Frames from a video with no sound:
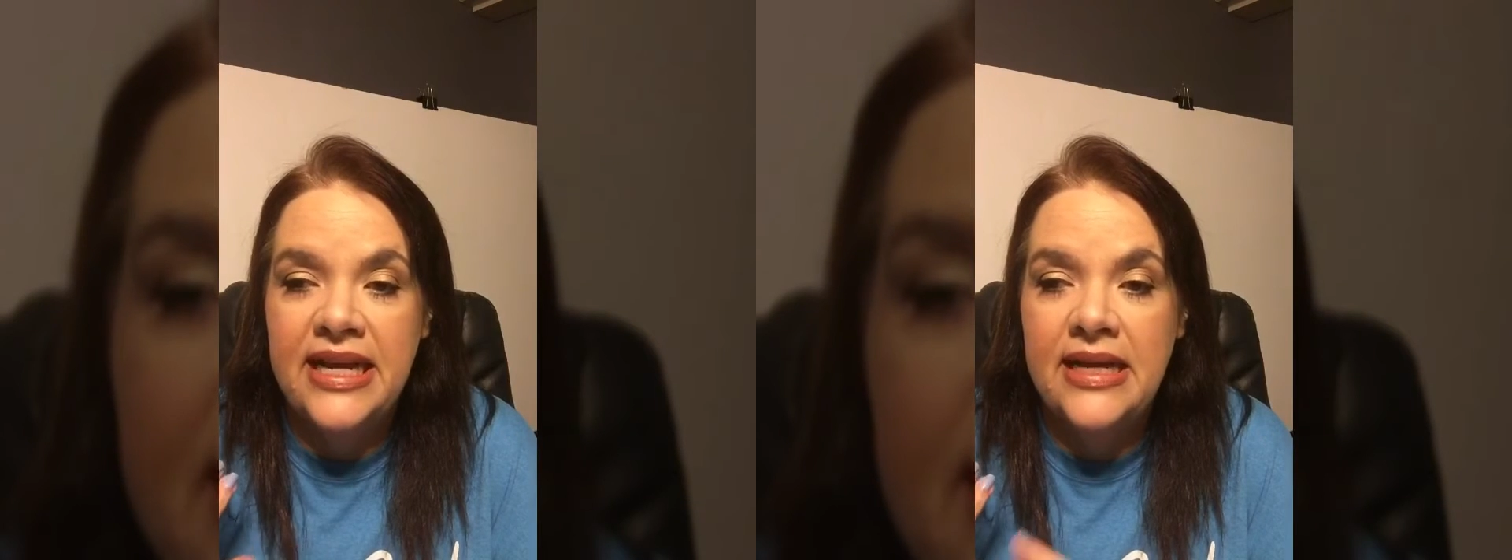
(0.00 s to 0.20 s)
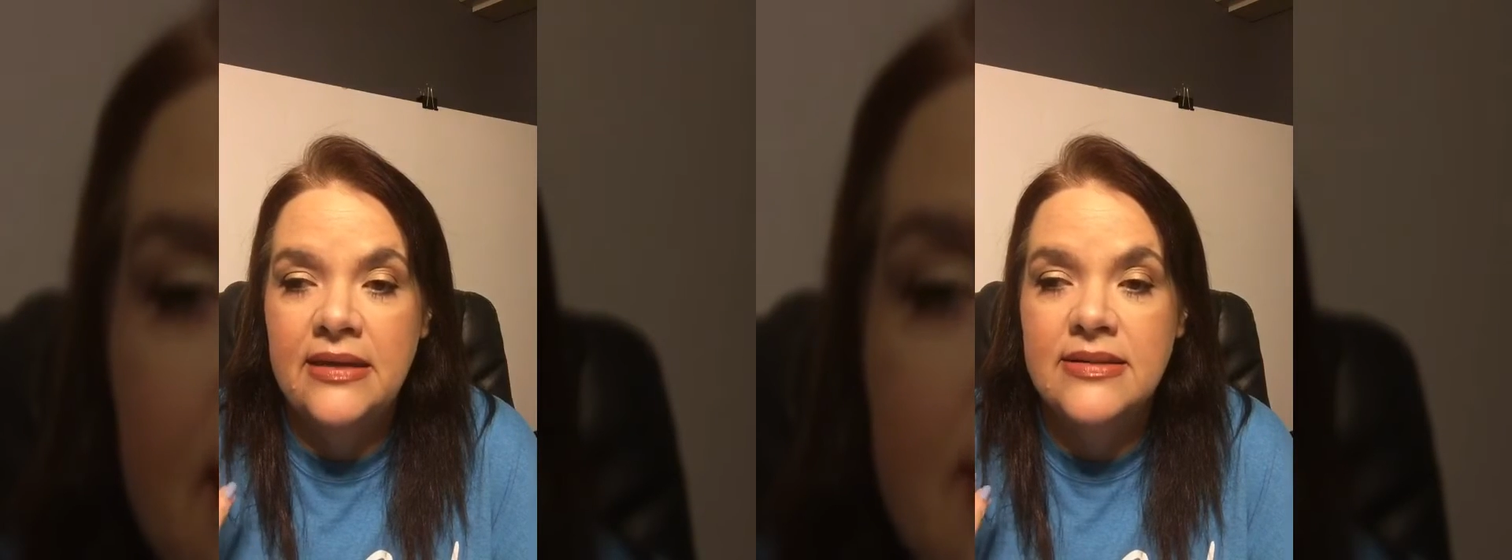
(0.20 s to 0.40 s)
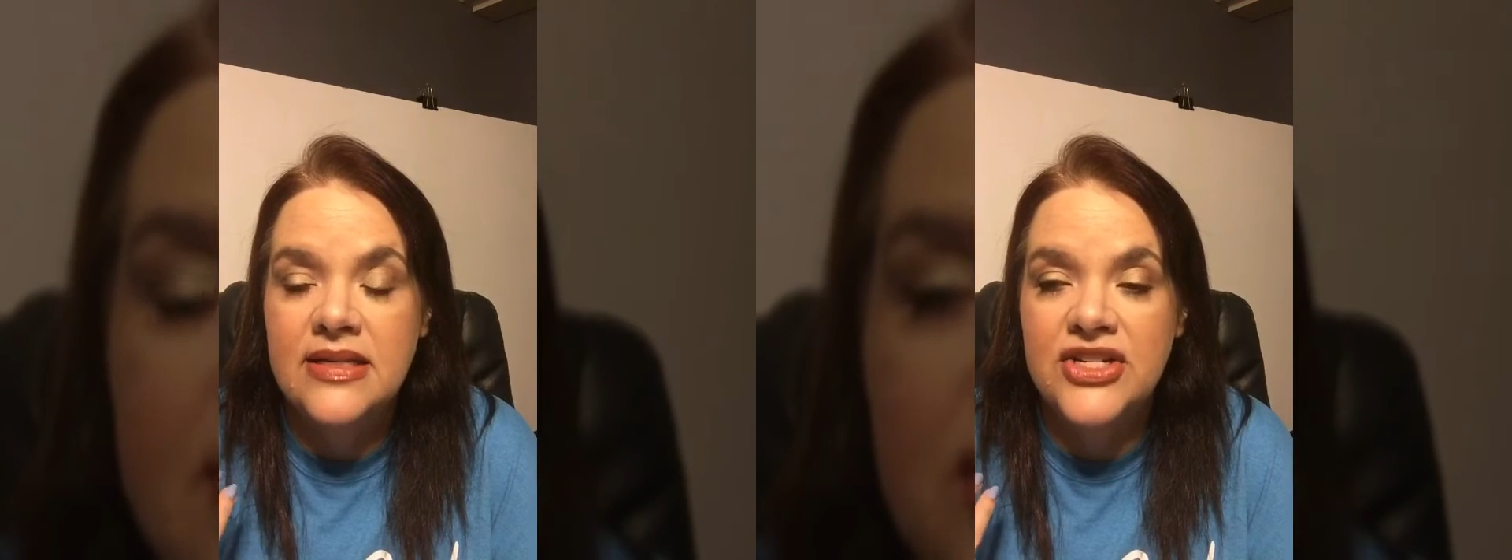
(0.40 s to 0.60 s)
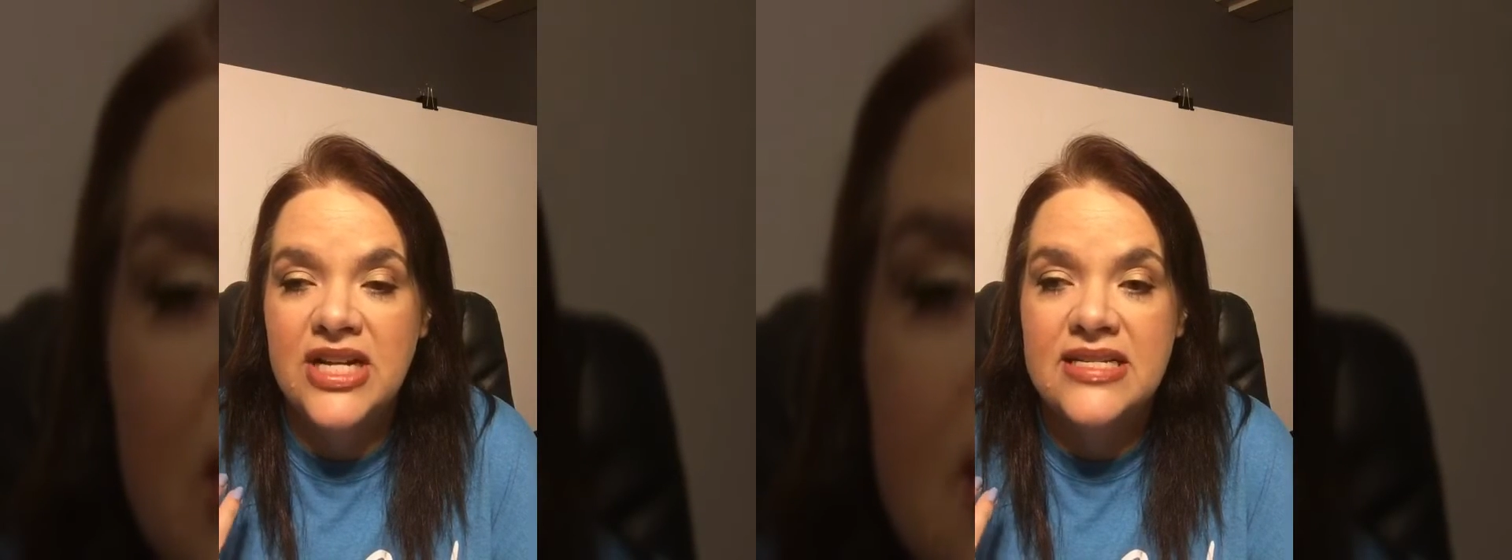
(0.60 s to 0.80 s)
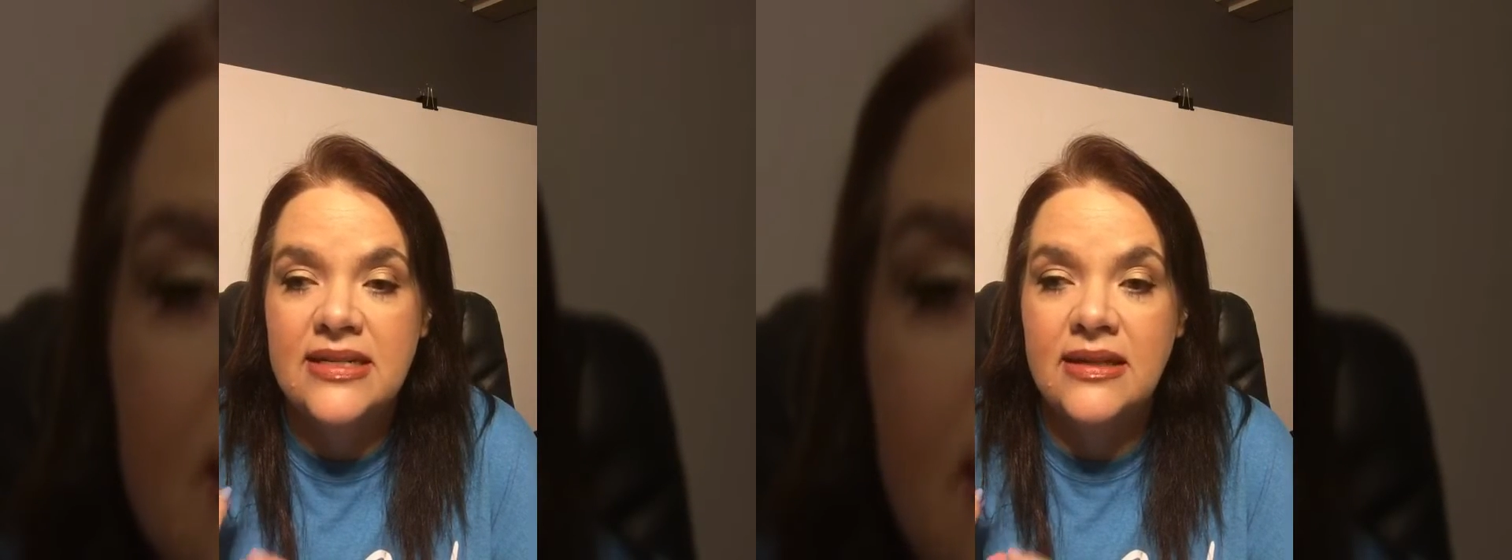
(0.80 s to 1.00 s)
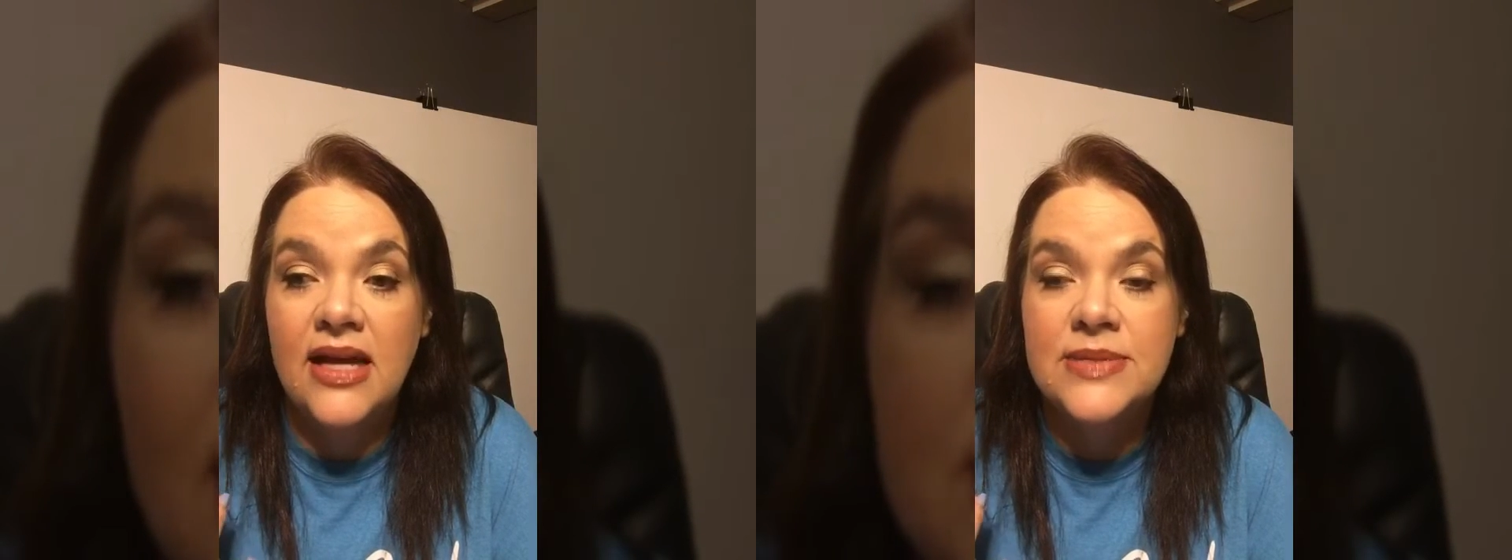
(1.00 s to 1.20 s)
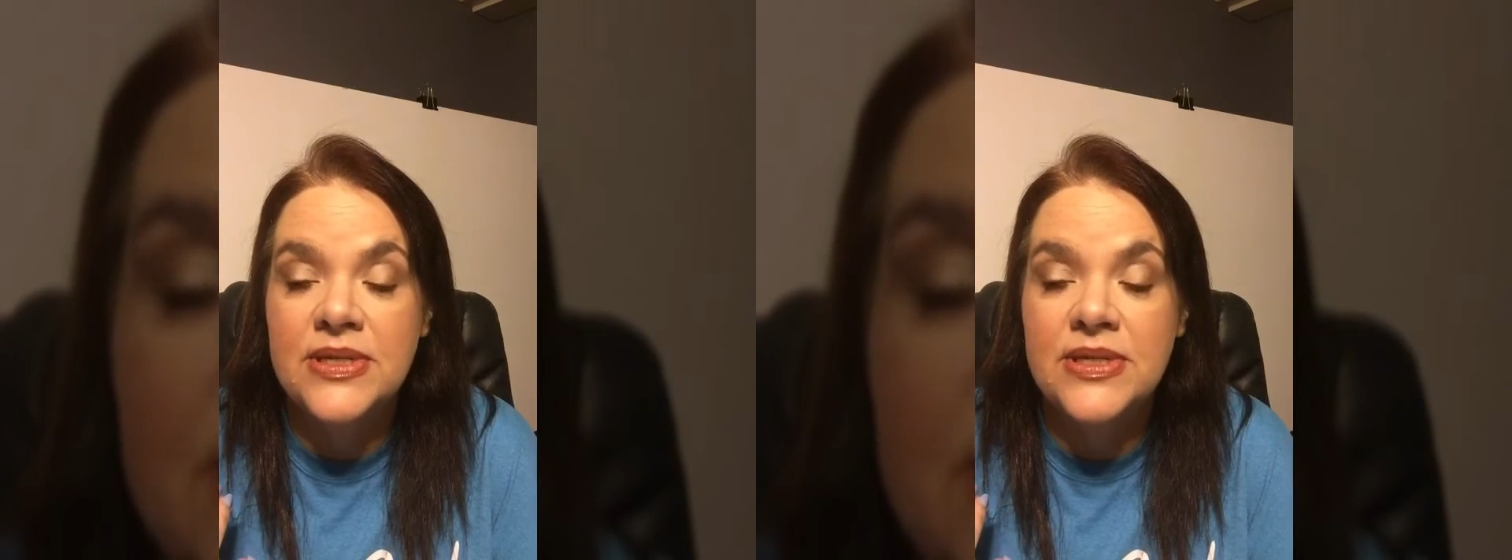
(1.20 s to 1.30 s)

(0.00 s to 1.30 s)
they suggested, the